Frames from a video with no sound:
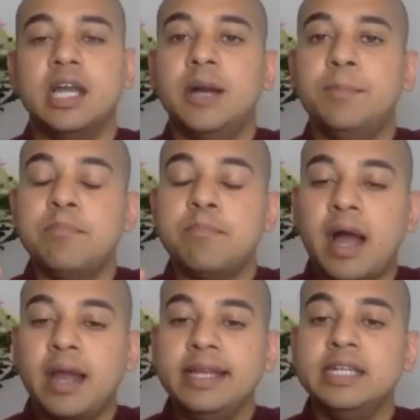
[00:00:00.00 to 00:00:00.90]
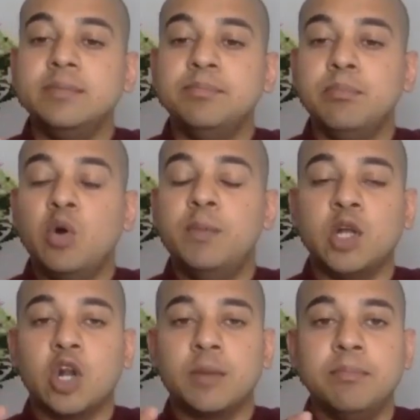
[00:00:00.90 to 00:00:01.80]
a mind
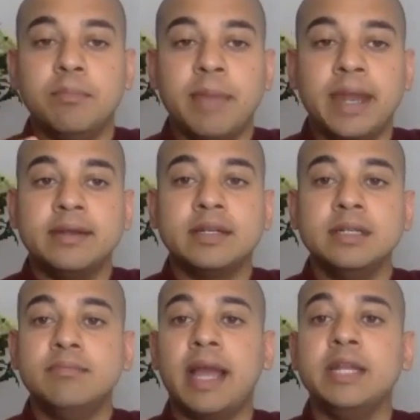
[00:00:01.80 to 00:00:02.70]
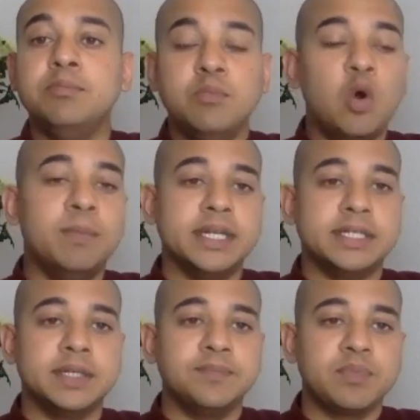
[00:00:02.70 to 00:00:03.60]
moment or a mental mind
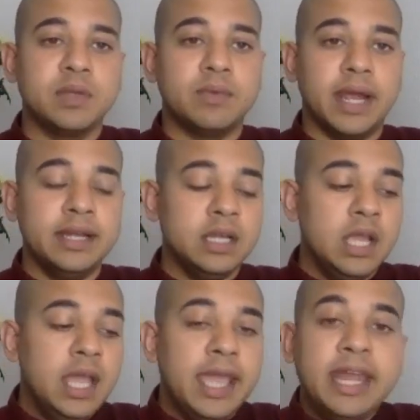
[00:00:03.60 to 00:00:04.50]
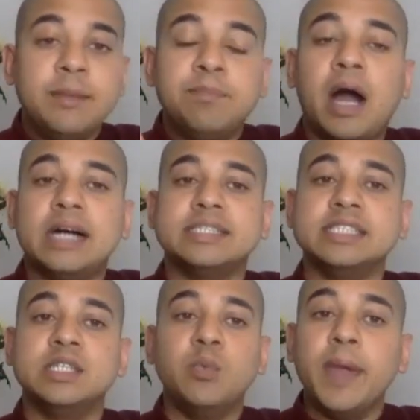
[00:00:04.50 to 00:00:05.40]
moment, right? It
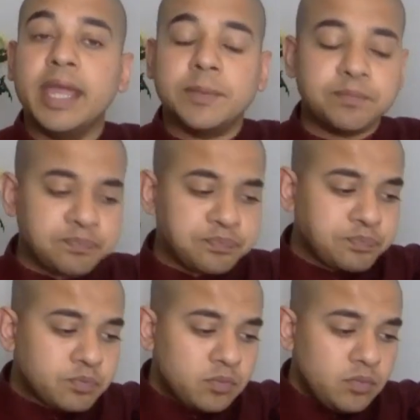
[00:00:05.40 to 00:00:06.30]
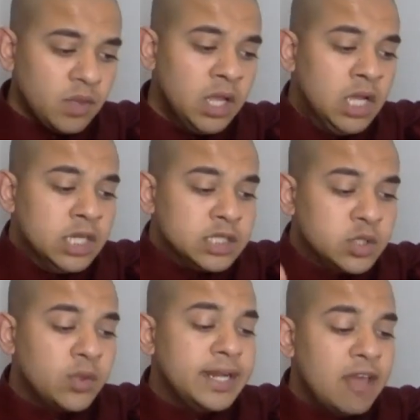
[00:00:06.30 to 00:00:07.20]
passes away.
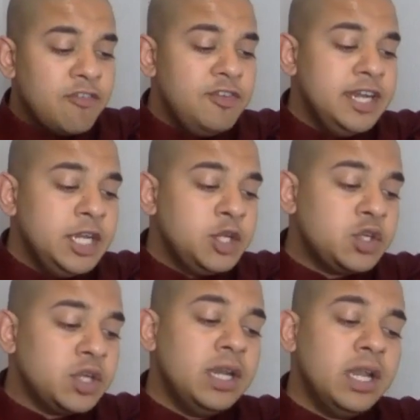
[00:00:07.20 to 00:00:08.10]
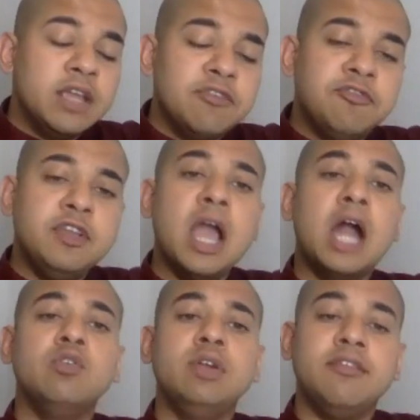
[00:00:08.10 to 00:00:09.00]
So the definition, if we
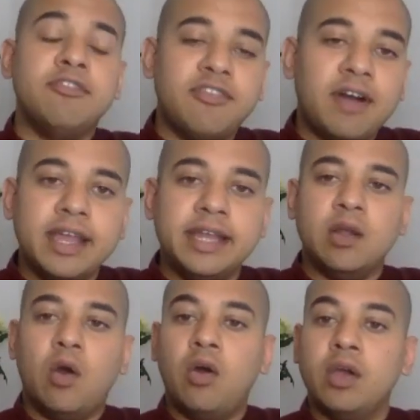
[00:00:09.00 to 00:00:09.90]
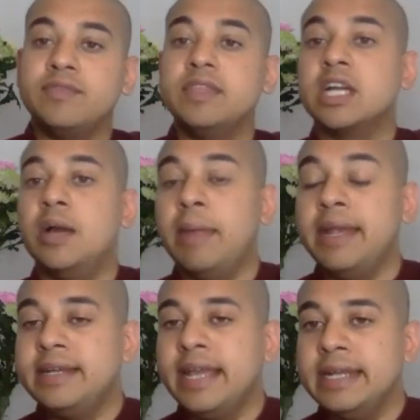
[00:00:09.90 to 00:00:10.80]
are to define, or if the
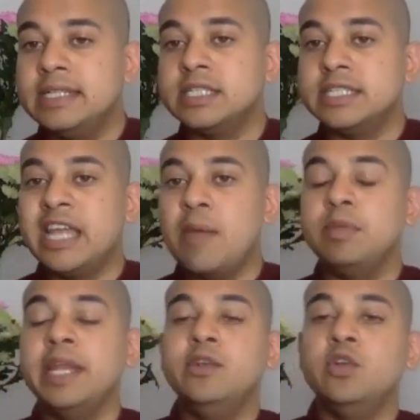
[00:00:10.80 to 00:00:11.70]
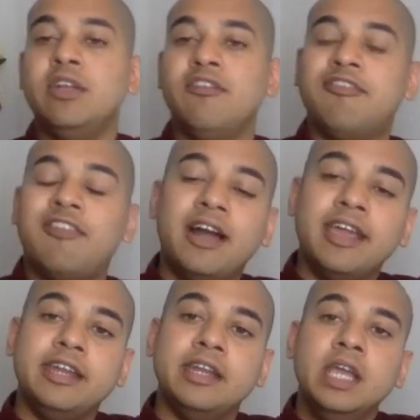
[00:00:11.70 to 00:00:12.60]
commentators attempting to
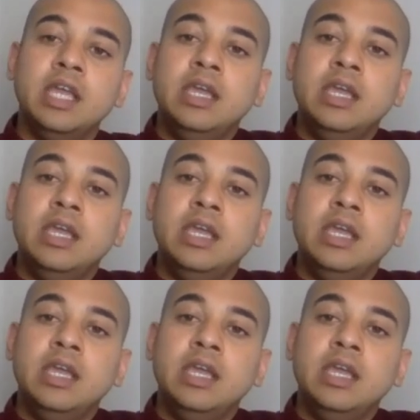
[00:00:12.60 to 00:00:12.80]
define